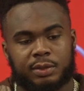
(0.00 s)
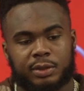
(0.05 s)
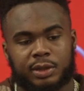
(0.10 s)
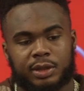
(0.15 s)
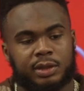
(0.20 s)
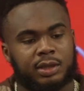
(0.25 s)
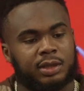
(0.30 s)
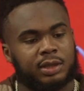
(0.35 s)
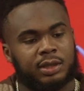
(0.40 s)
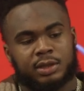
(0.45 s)

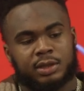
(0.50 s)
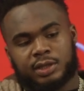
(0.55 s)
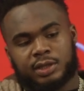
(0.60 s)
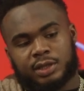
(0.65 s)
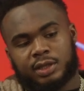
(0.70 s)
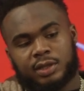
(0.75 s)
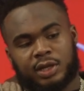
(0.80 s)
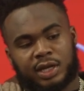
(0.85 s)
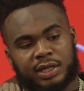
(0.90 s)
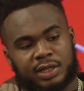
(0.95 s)
But
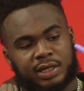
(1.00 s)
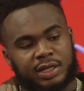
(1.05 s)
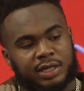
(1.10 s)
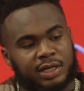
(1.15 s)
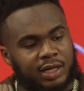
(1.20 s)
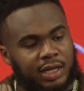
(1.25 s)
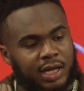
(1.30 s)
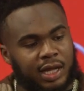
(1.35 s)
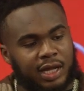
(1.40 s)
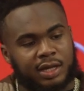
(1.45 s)
you know, at the
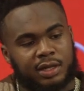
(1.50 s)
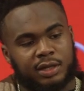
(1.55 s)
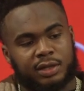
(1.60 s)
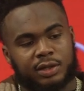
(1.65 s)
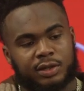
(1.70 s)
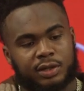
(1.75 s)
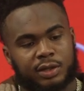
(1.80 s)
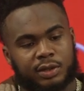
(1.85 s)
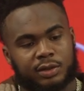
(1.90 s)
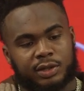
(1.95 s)
end of the day,
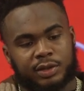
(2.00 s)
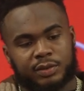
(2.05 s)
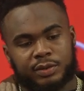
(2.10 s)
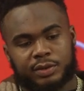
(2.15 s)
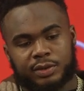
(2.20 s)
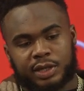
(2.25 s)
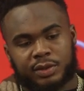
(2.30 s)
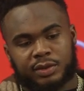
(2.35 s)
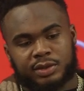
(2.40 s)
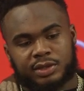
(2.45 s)
you know,
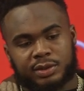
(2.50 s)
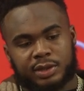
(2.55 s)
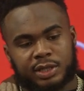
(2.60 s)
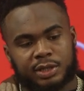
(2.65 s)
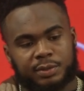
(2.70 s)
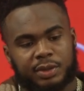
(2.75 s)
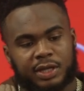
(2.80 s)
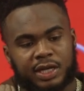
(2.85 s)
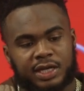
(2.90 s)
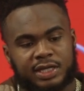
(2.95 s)
there was some
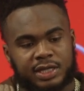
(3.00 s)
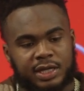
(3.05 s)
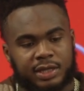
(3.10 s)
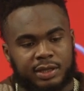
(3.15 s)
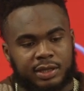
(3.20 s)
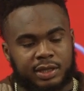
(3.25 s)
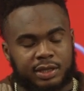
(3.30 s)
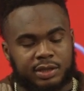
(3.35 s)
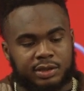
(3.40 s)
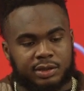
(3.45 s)
good plays
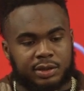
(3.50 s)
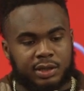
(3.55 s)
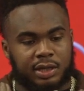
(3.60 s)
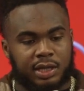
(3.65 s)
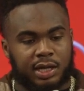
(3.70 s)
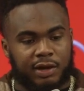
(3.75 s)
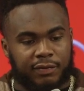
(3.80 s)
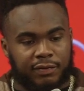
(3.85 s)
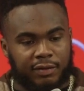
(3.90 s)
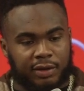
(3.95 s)
out there and some
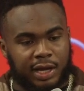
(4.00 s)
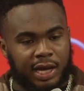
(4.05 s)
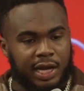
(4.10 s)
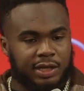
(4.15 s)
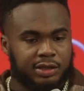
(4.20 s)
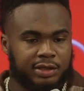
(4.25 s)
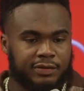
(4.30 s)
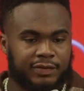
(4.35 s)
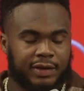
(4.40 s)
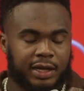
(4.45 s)
good effort.
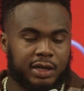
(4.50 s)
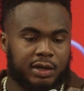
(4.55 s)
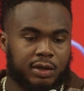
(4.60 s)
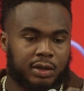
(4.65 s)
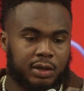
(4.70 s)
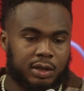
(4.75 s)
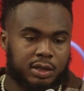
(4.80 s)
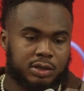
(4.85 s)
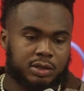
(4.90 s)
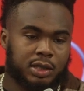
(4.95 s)
Guys was fighting
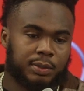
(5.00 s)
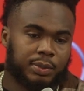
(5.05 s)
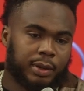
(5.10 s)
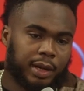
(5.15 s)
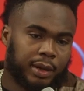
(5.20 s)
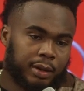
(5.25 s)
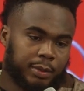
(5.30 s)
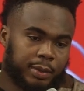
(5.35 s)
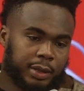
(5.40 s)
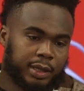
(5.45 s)
hard, so I'm
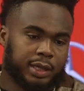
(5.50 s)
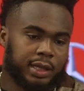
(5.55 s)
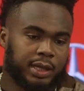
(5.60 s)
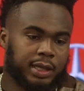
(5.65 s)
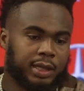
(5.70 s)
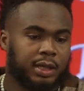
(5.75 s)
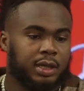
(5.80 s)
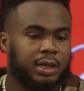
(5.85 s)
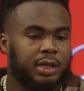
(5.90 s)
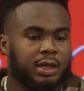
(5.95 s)
proud about
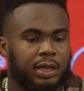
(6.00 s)
that.